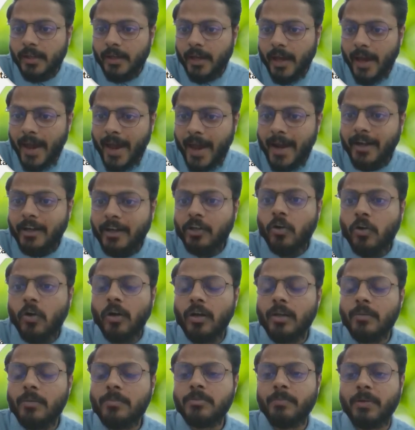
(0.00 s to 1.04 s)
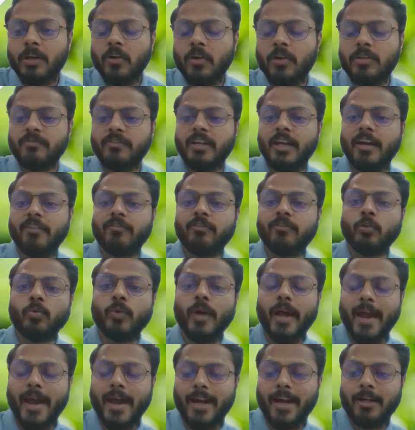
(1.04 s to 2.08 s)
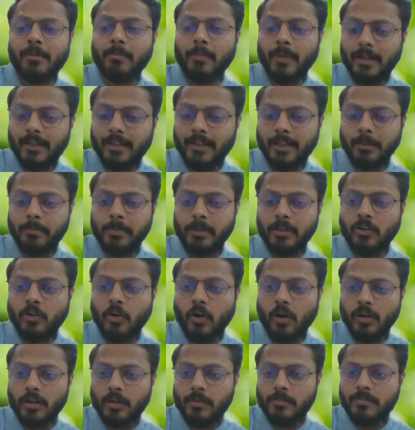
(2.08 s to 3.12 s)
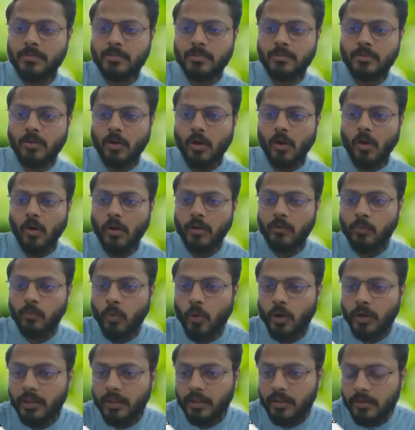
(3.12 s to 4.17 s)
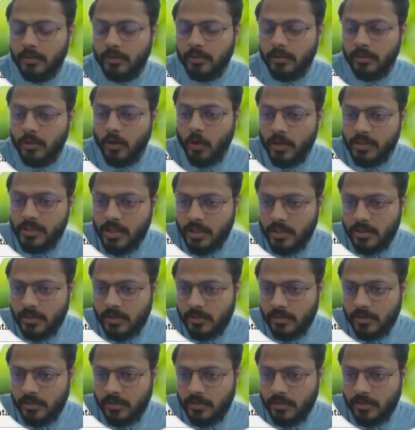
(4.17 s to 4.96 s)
add columns because we have to add multiple columns. On what logic?